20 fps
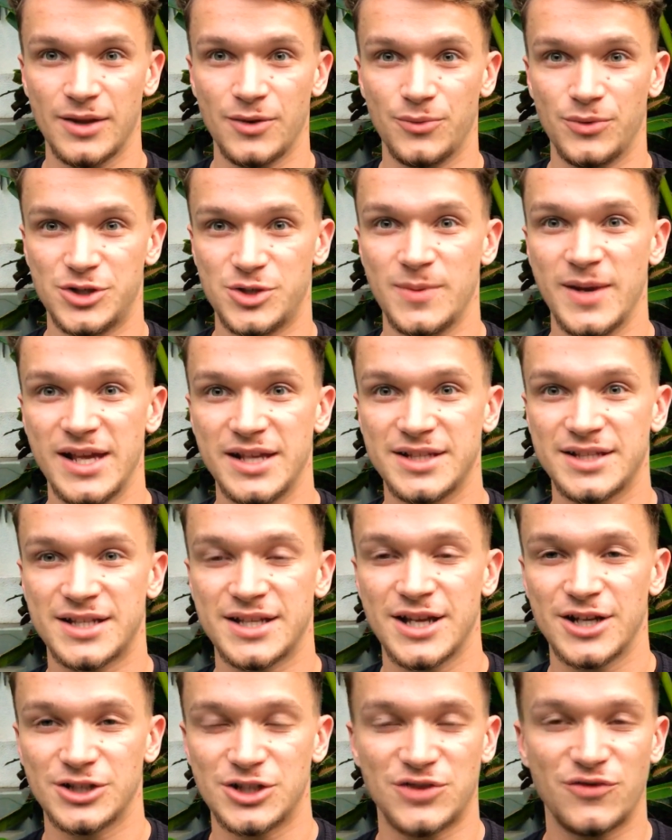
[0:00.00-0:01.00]
which means
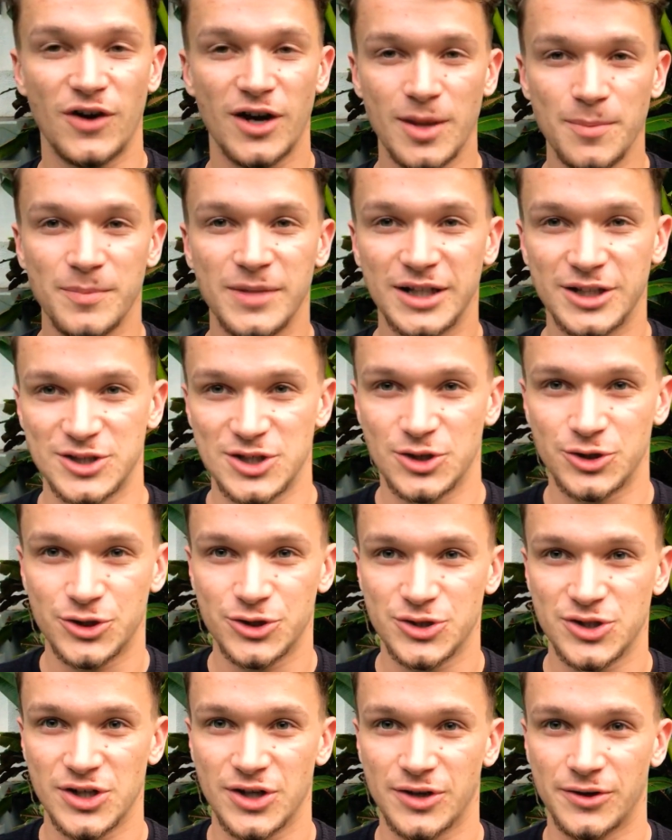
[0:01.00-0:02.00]
just fucking build a social
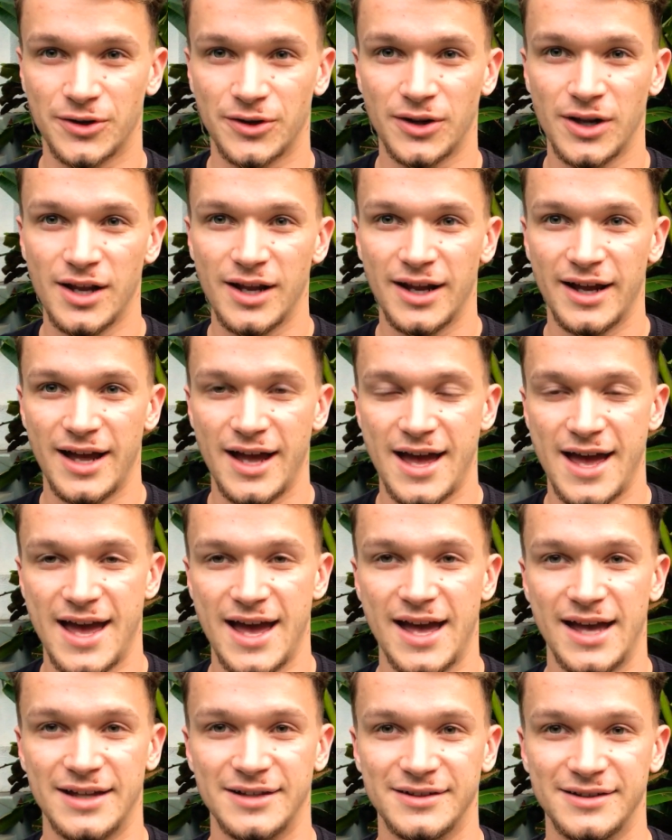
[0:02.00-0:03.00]
circle
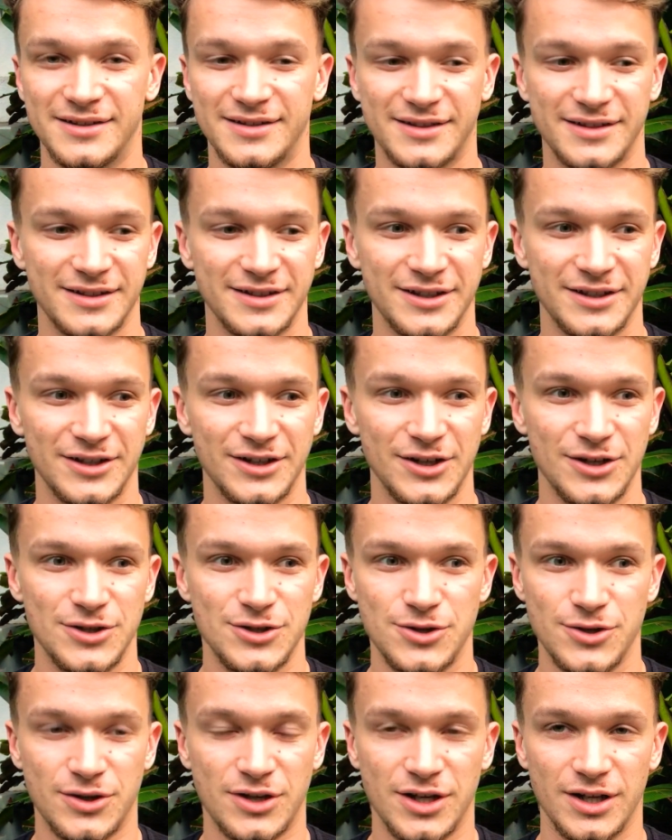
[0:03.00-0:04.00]
and
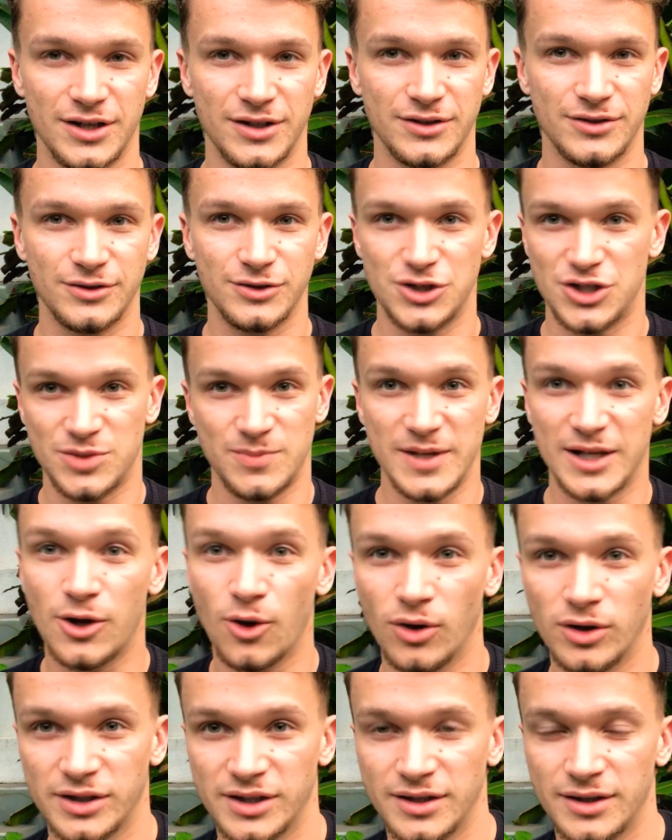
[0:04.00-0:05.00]
you can just be
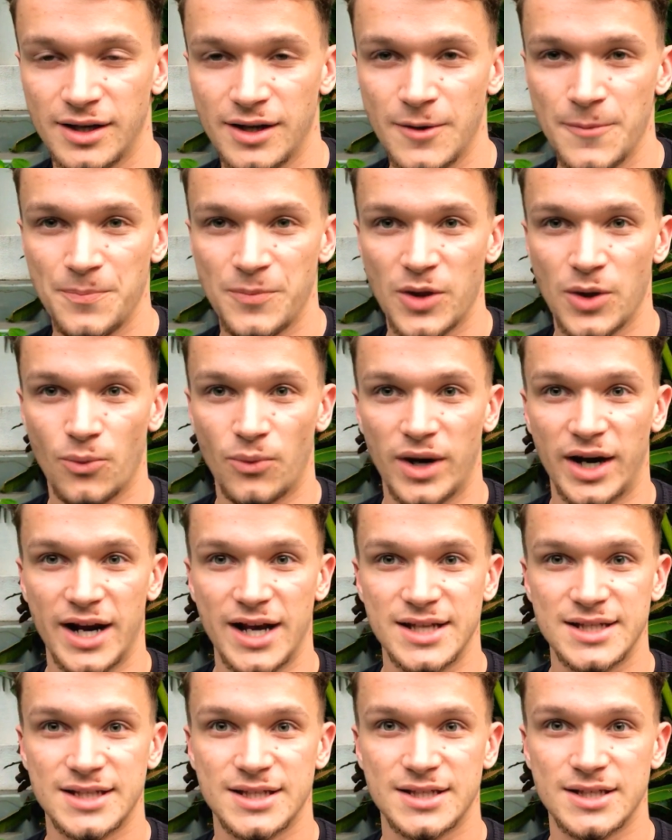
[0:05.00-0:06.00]
golden.
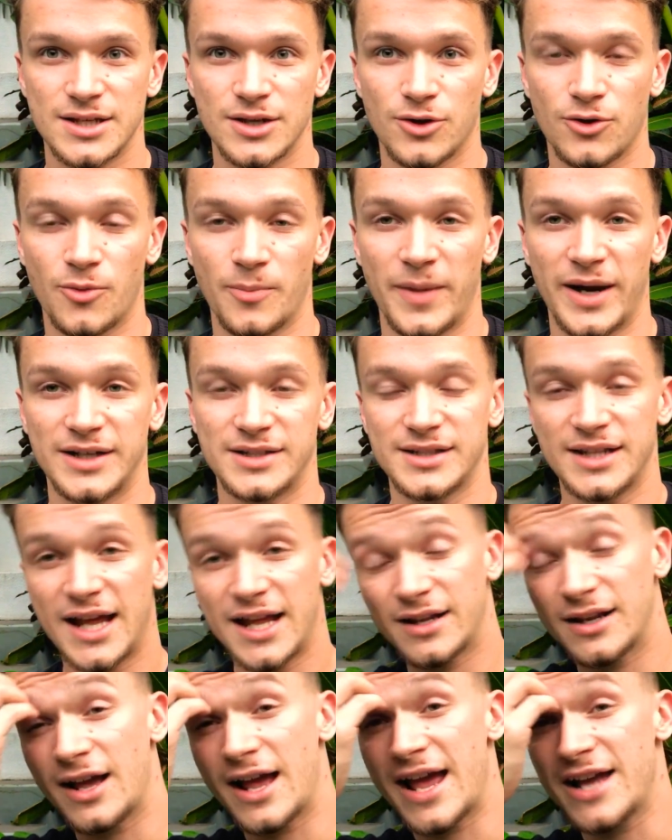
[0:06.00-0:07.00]
Whereas compared to
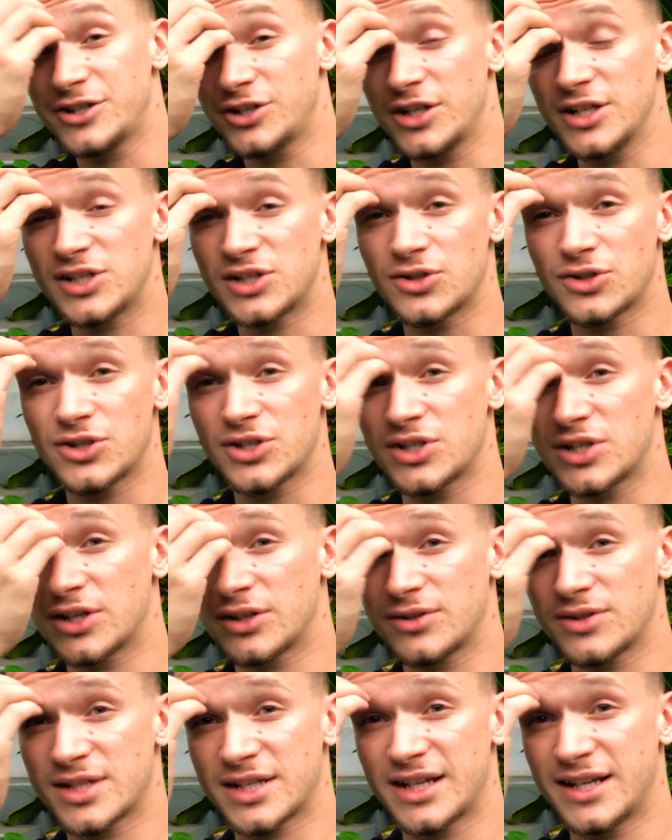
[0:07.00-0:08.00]
that, actually social
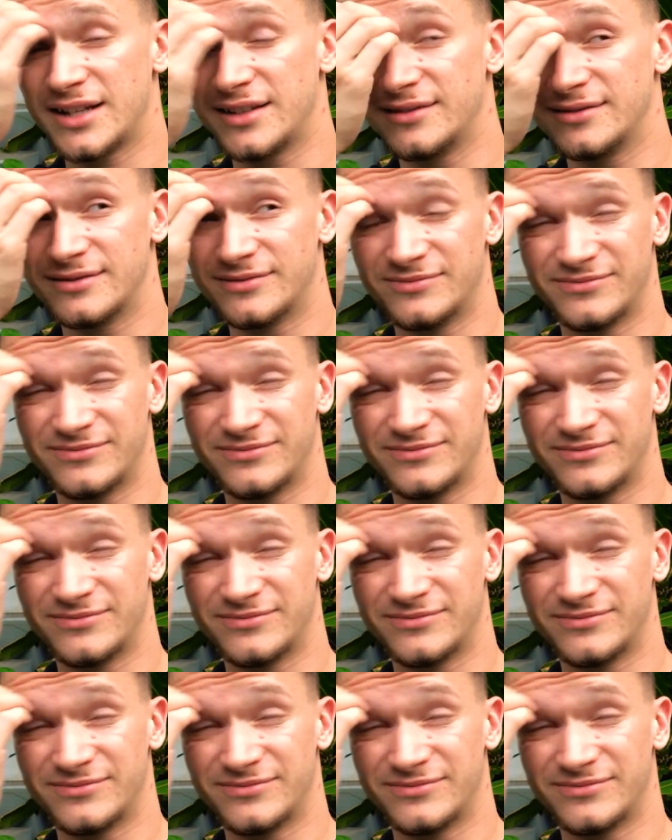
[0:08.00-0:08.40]
circles can